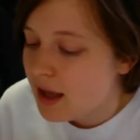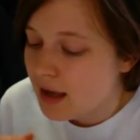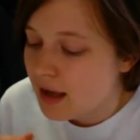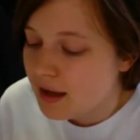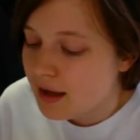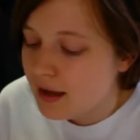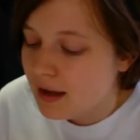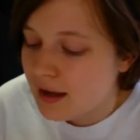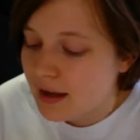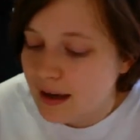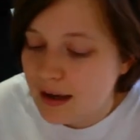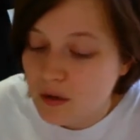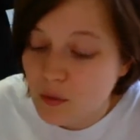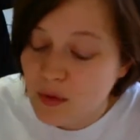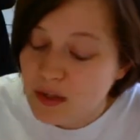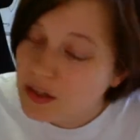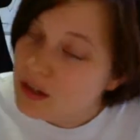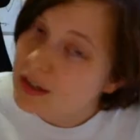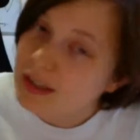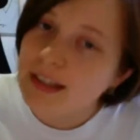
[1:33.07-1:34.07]

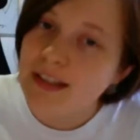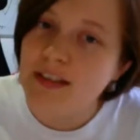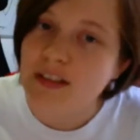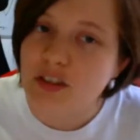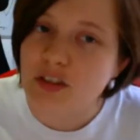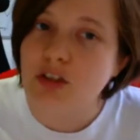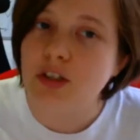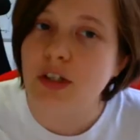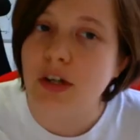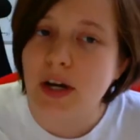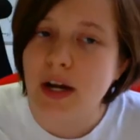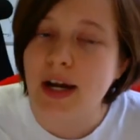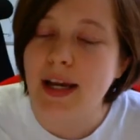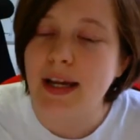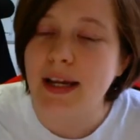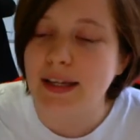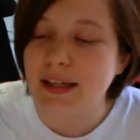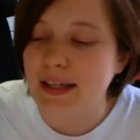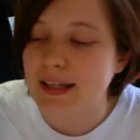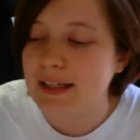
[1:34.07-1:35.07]
we're looking to try
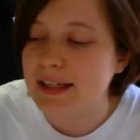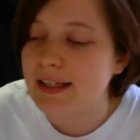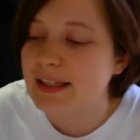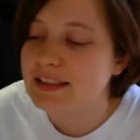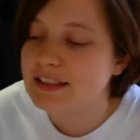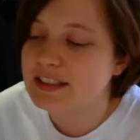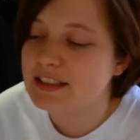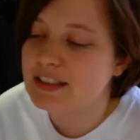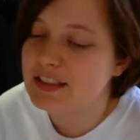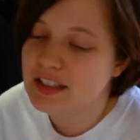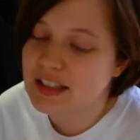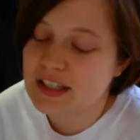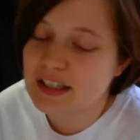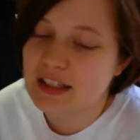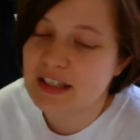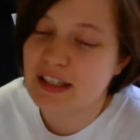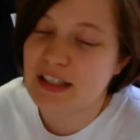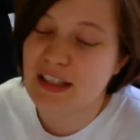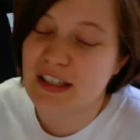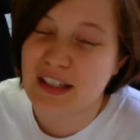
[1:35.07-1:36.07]
and get
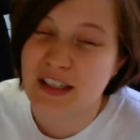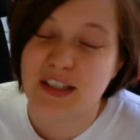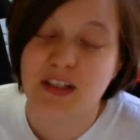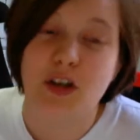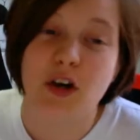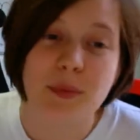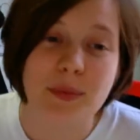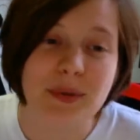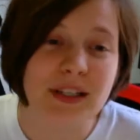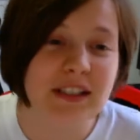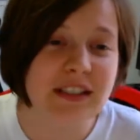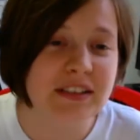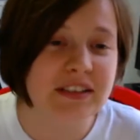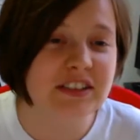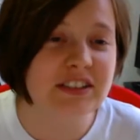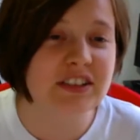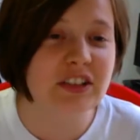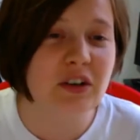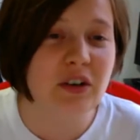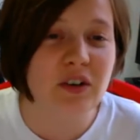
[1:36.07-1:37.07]
the
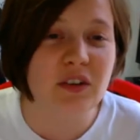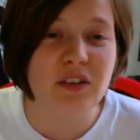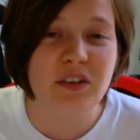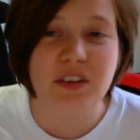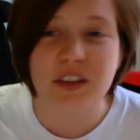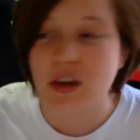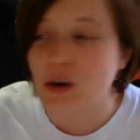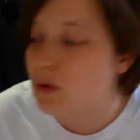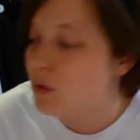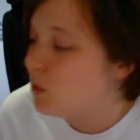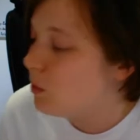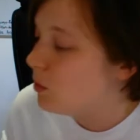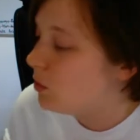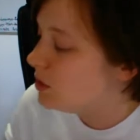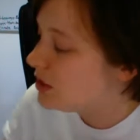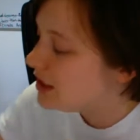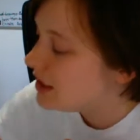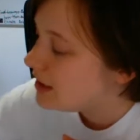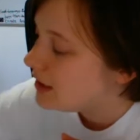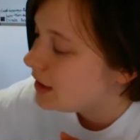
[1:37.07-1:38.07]
goblins on the
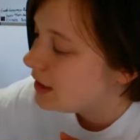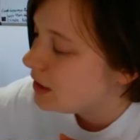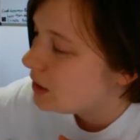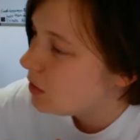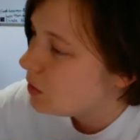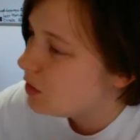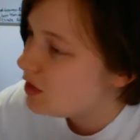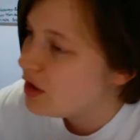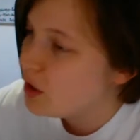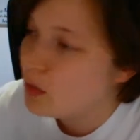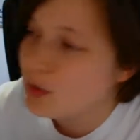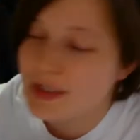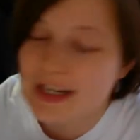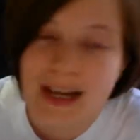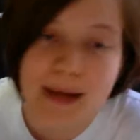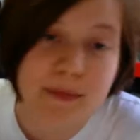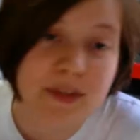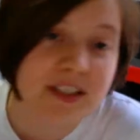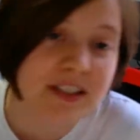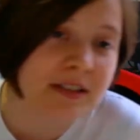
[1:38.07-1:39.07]
old
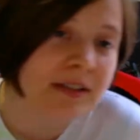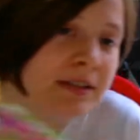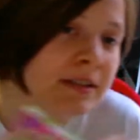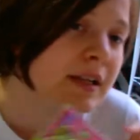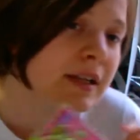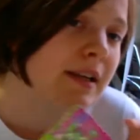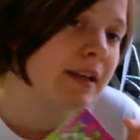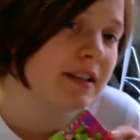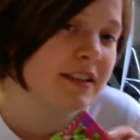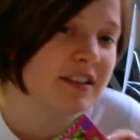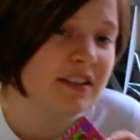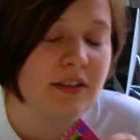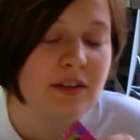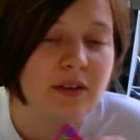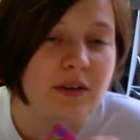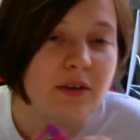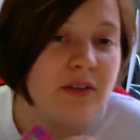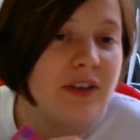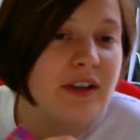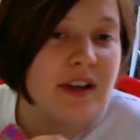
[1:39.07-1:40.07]
Amazon
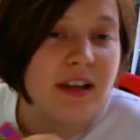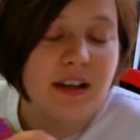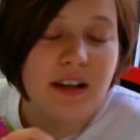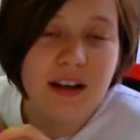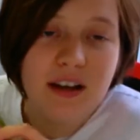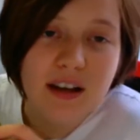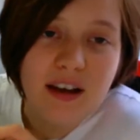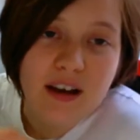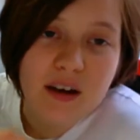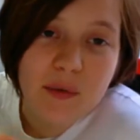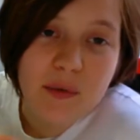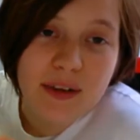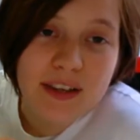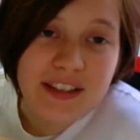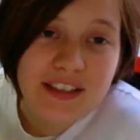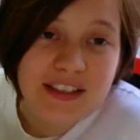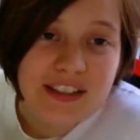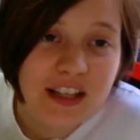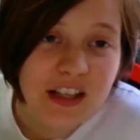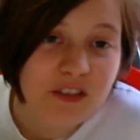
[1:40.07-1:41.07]
so that we
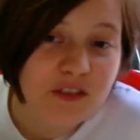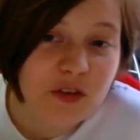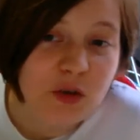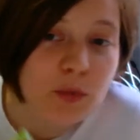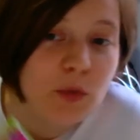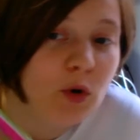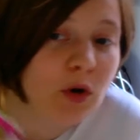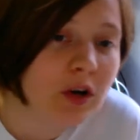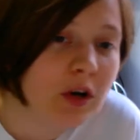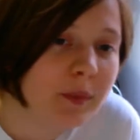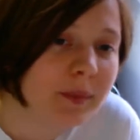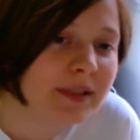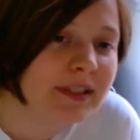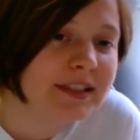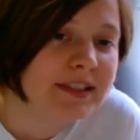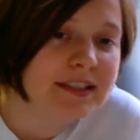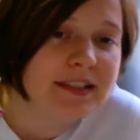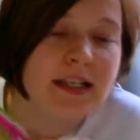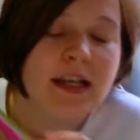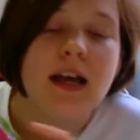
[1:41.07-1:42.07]
can sell a few more
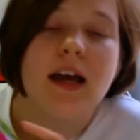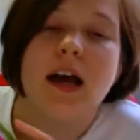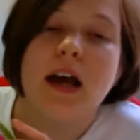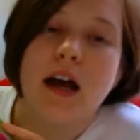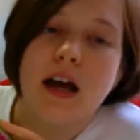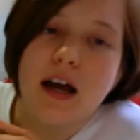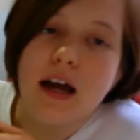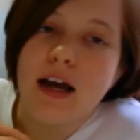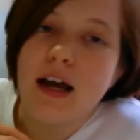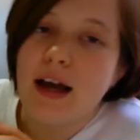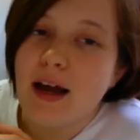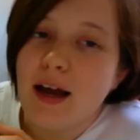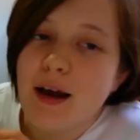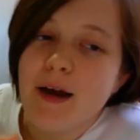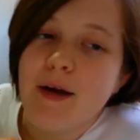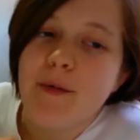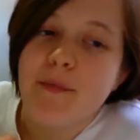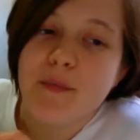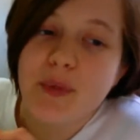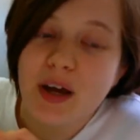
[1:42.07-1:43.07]
copies.
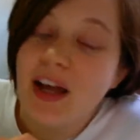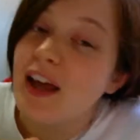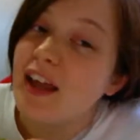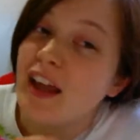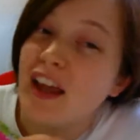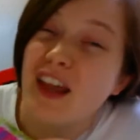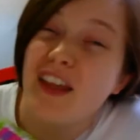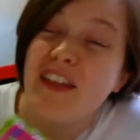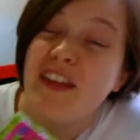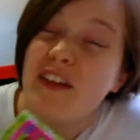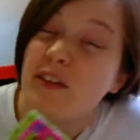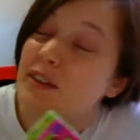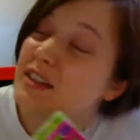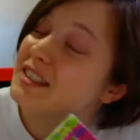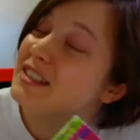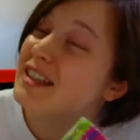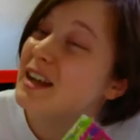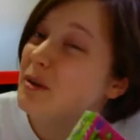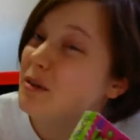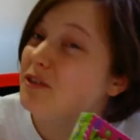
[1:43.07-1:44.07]
But there
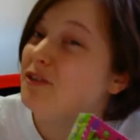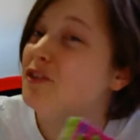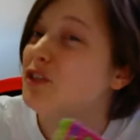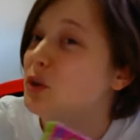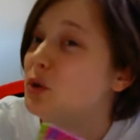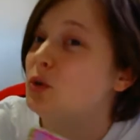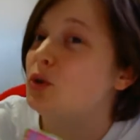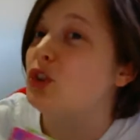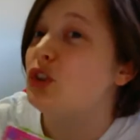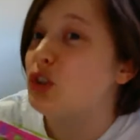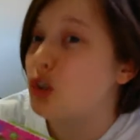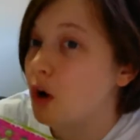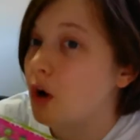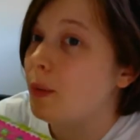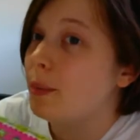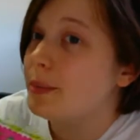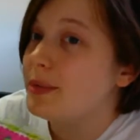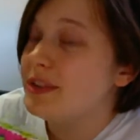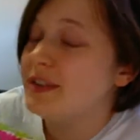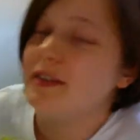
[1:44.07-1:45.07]
is now a few
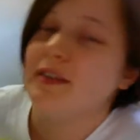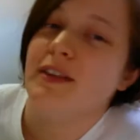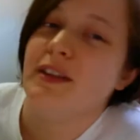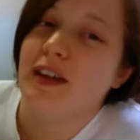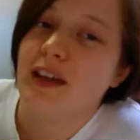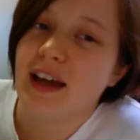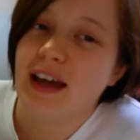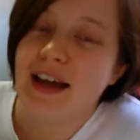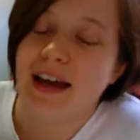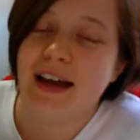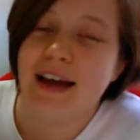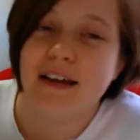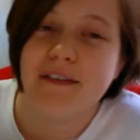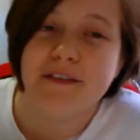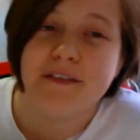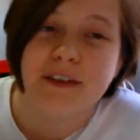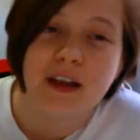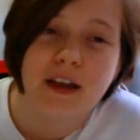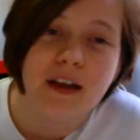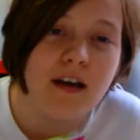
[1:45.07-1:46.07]
shops that
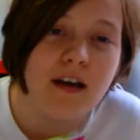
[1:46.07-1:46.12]
have